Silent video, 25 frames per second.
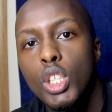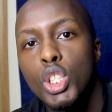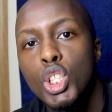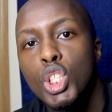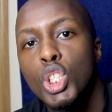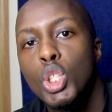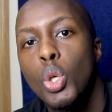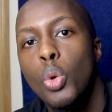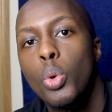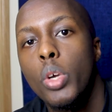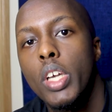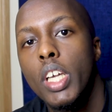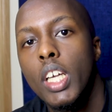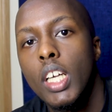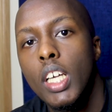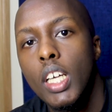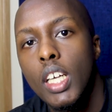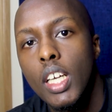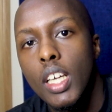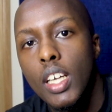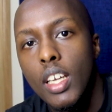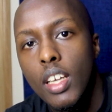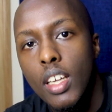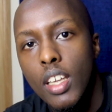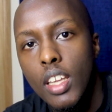choking
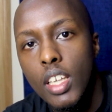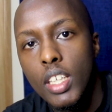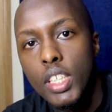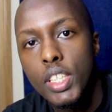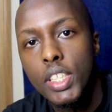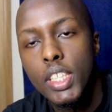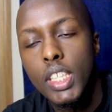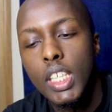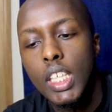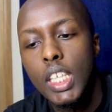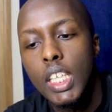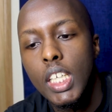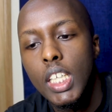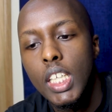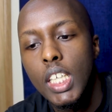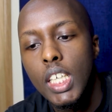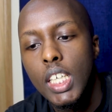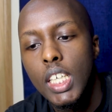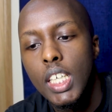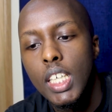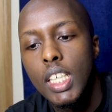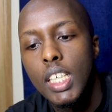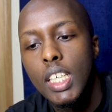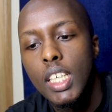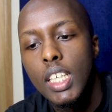the seed.
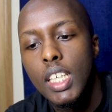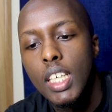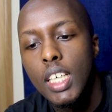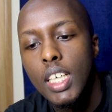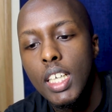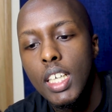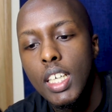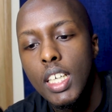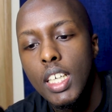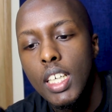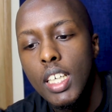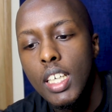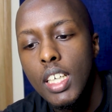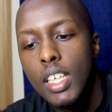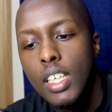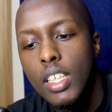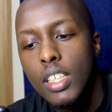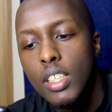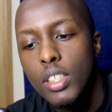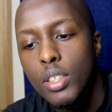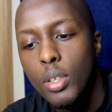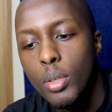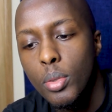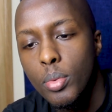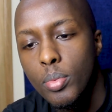
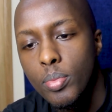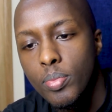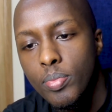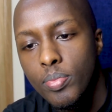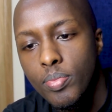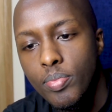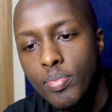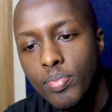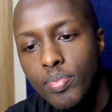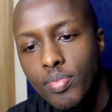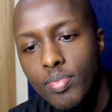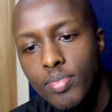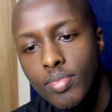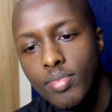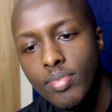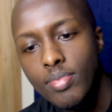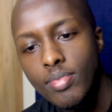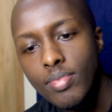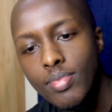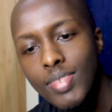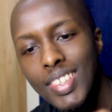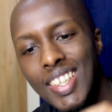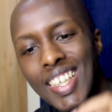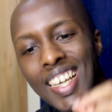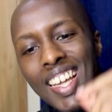So,
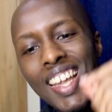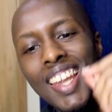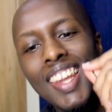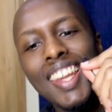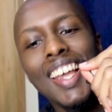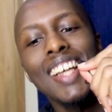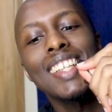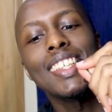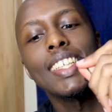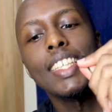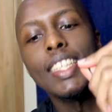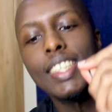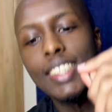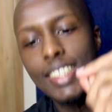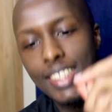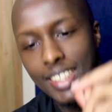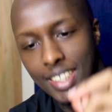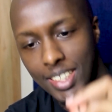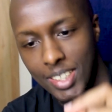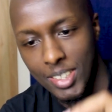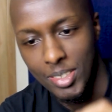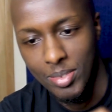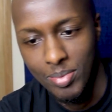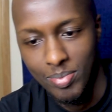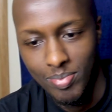that
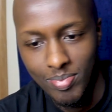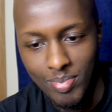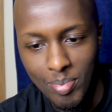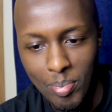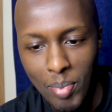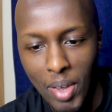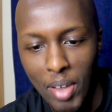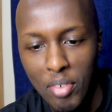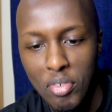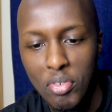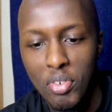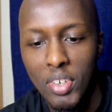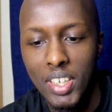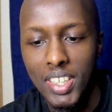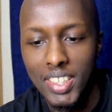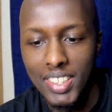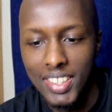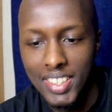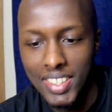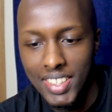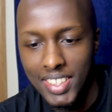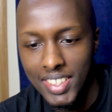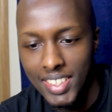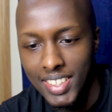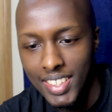is, my
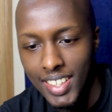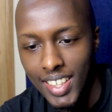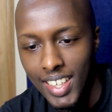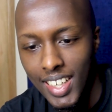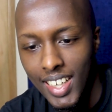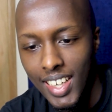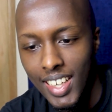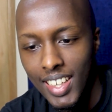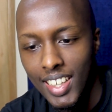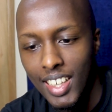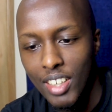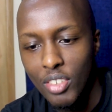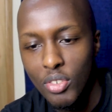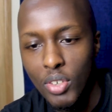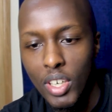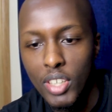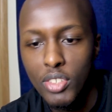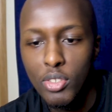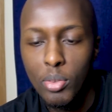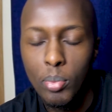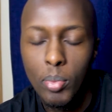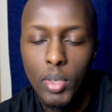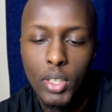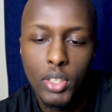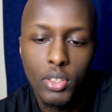friends, the
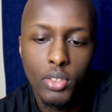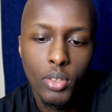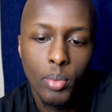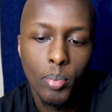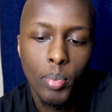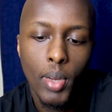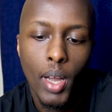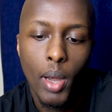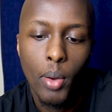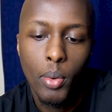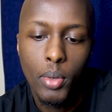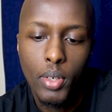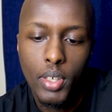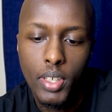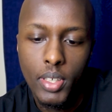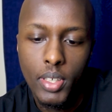transformational power.